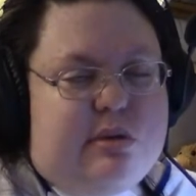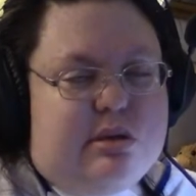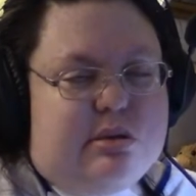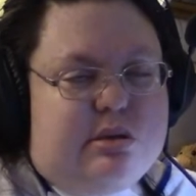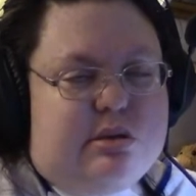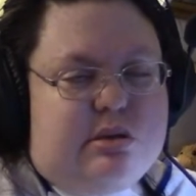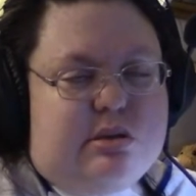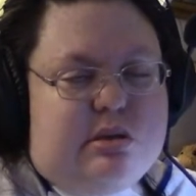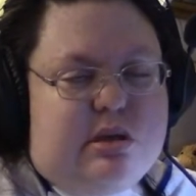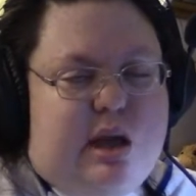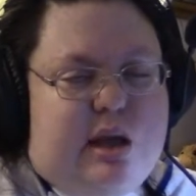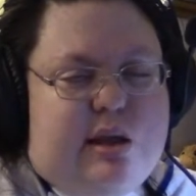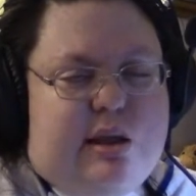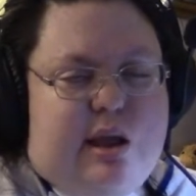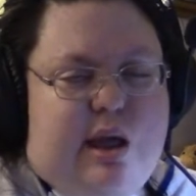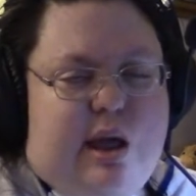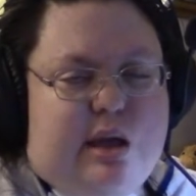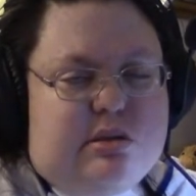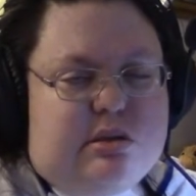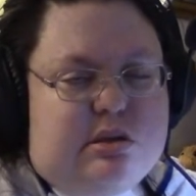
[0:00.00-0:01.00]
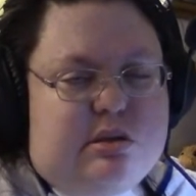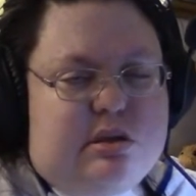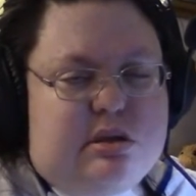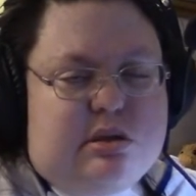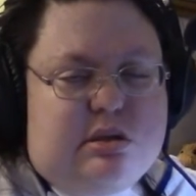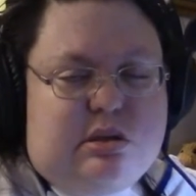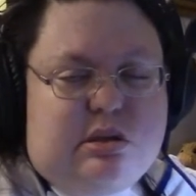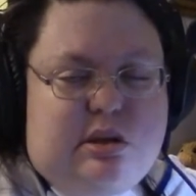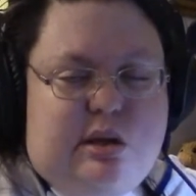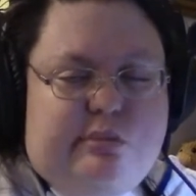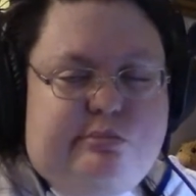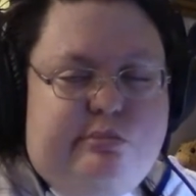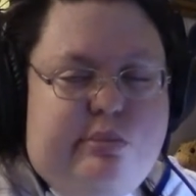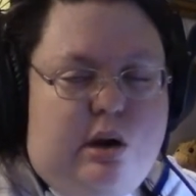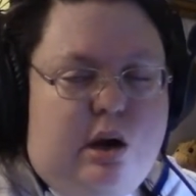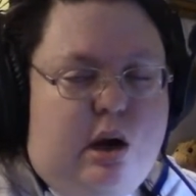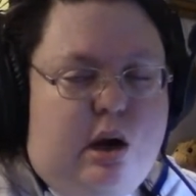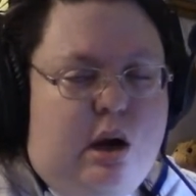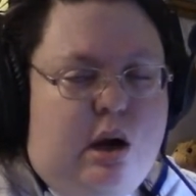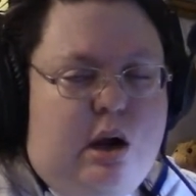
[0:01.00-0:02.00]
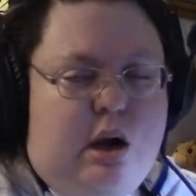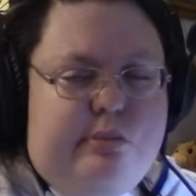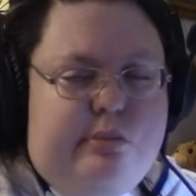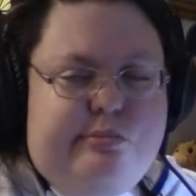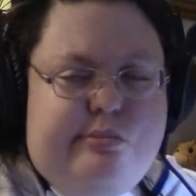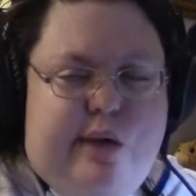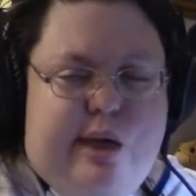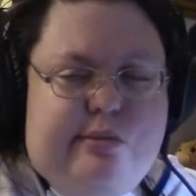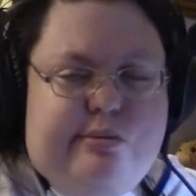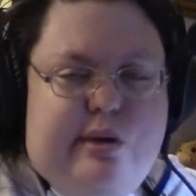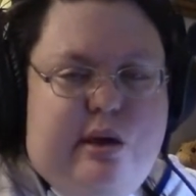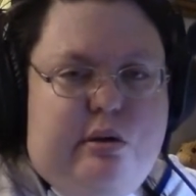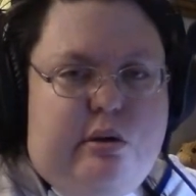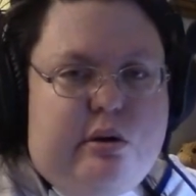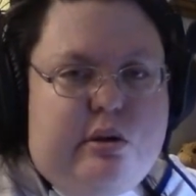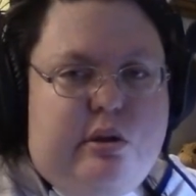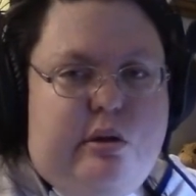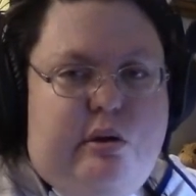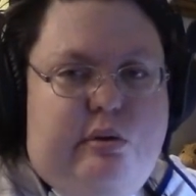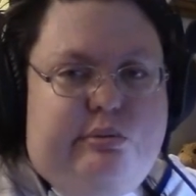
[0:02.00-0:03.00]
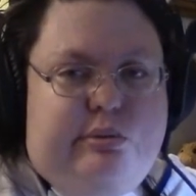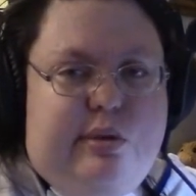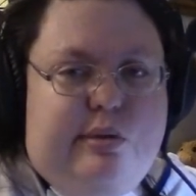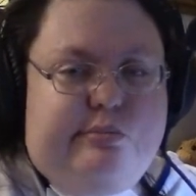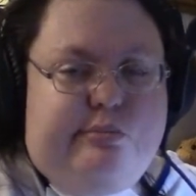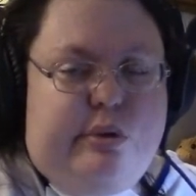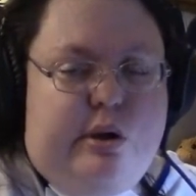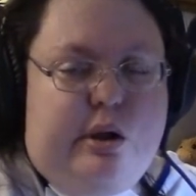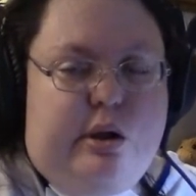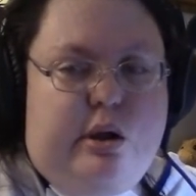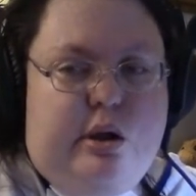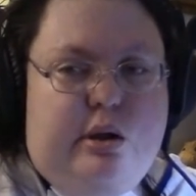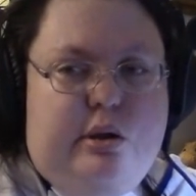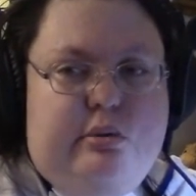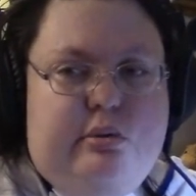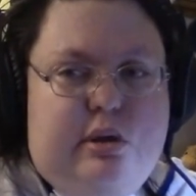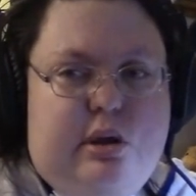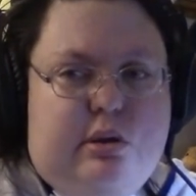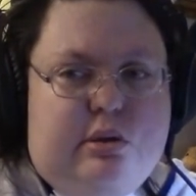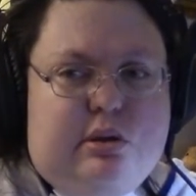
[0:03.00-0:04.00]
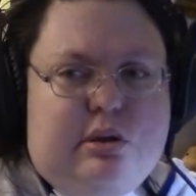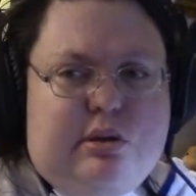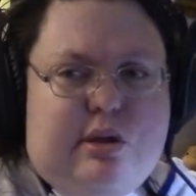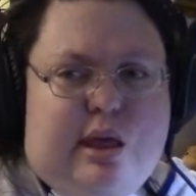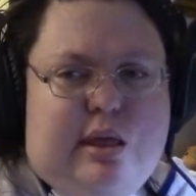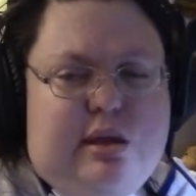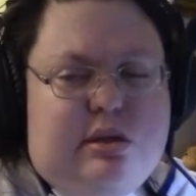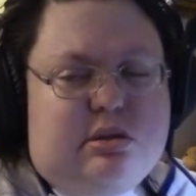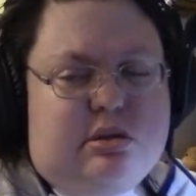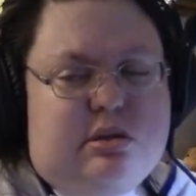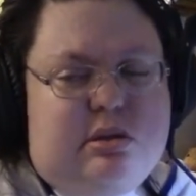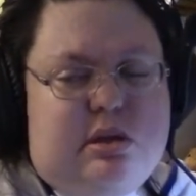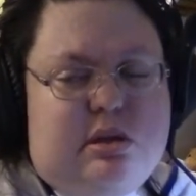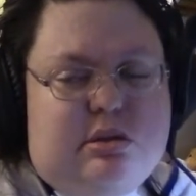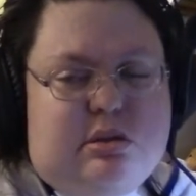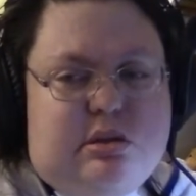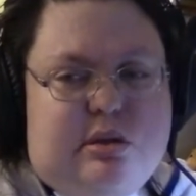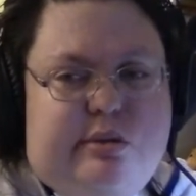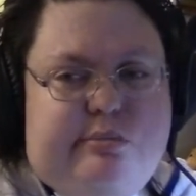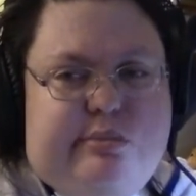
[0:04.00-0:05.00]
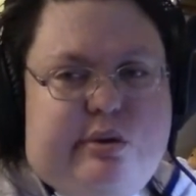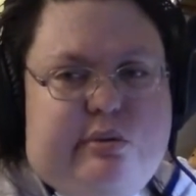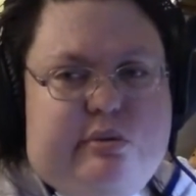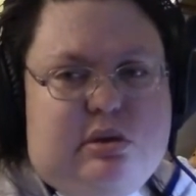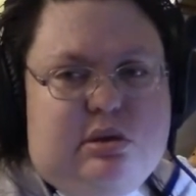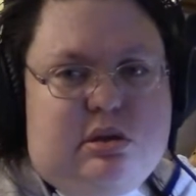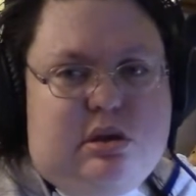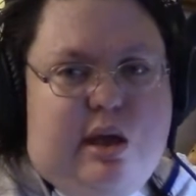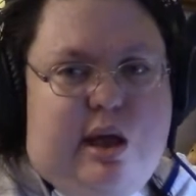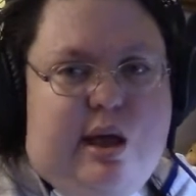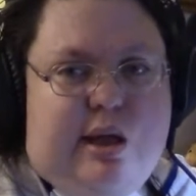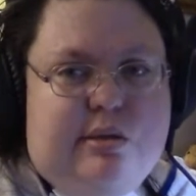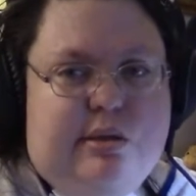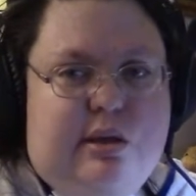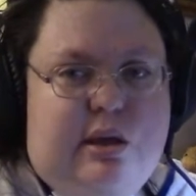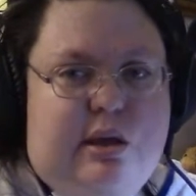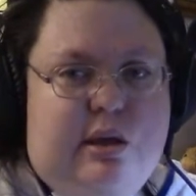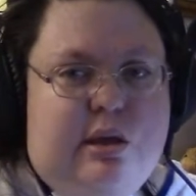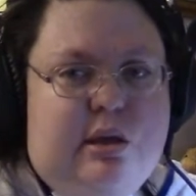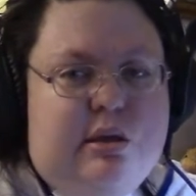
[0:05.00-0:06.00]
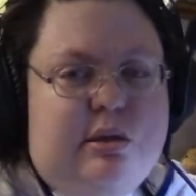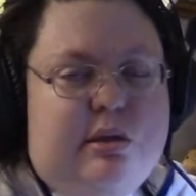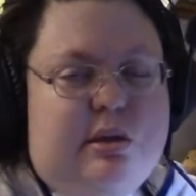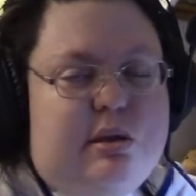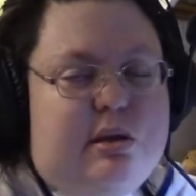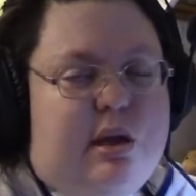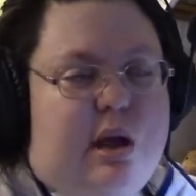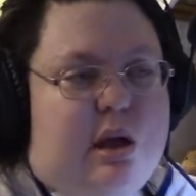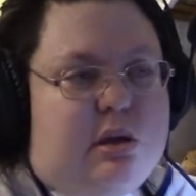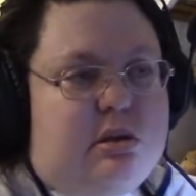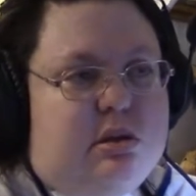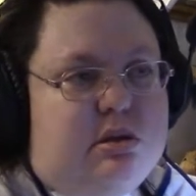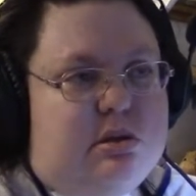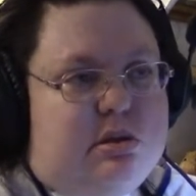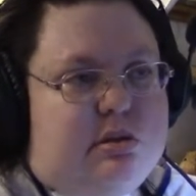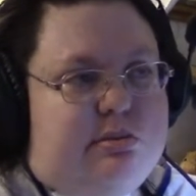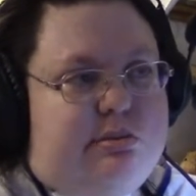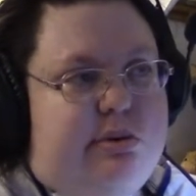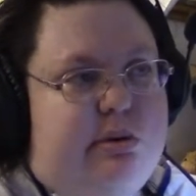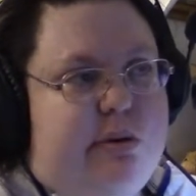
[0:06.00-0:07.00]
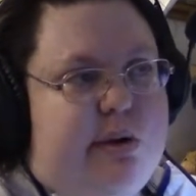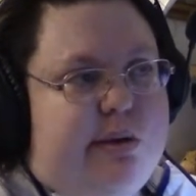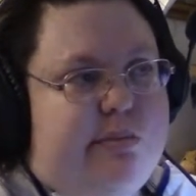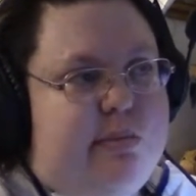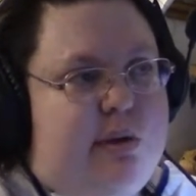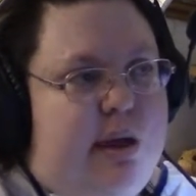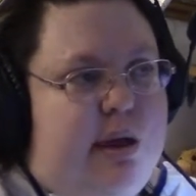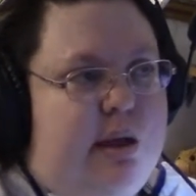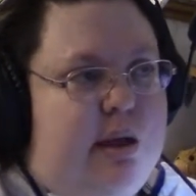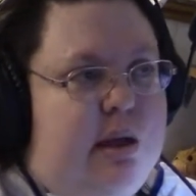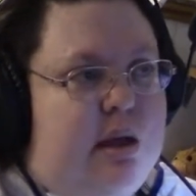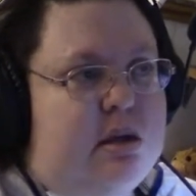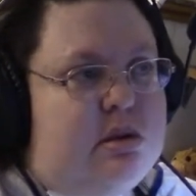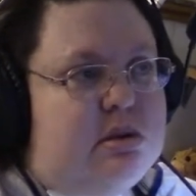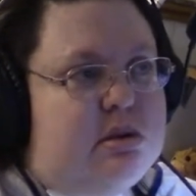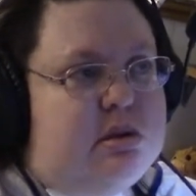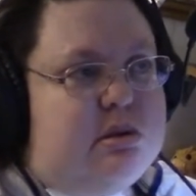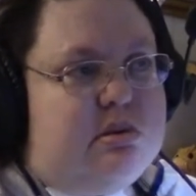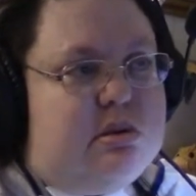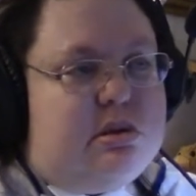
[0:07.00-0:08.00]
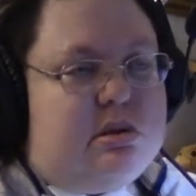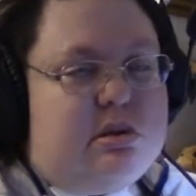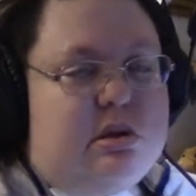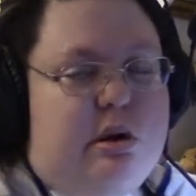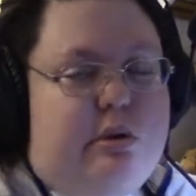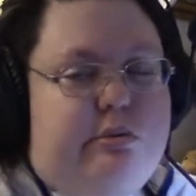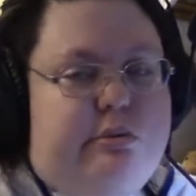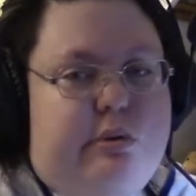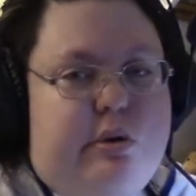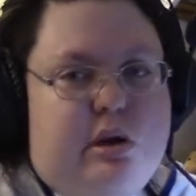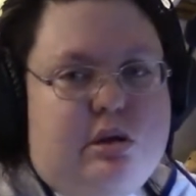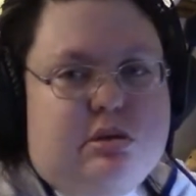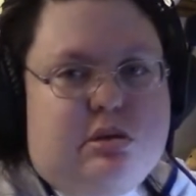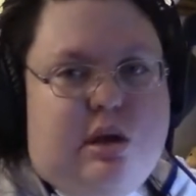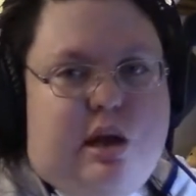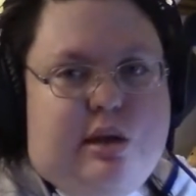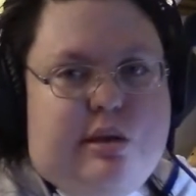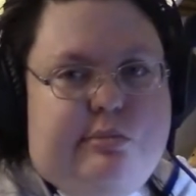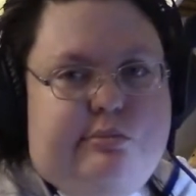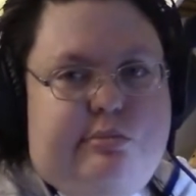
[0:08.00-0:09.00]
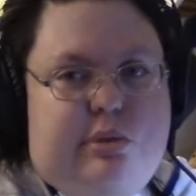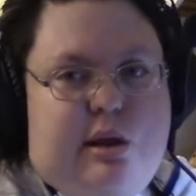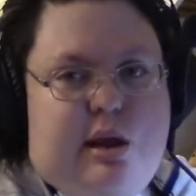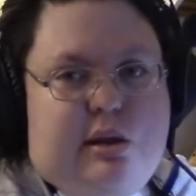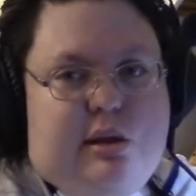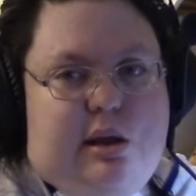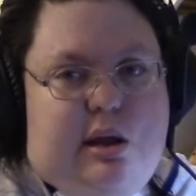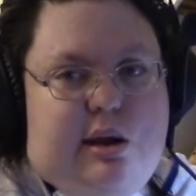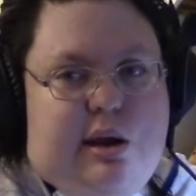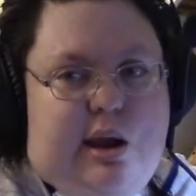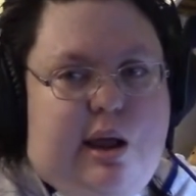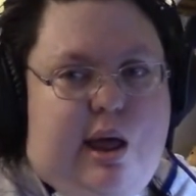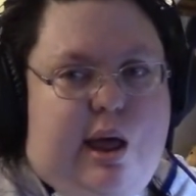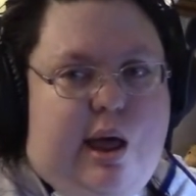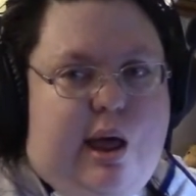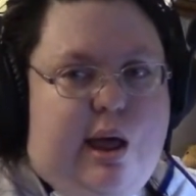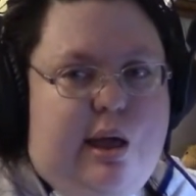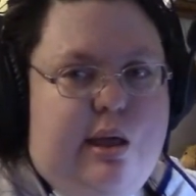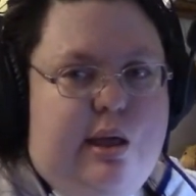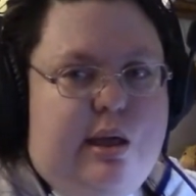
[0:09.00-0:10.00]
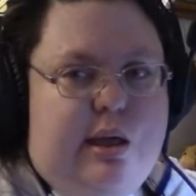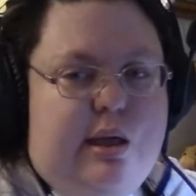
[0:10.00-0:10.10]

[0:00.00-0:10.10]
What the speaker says: This is like last December, maybe, or November. I think it's December when she had the doctor's appointment. She was so worried she had a blood clot.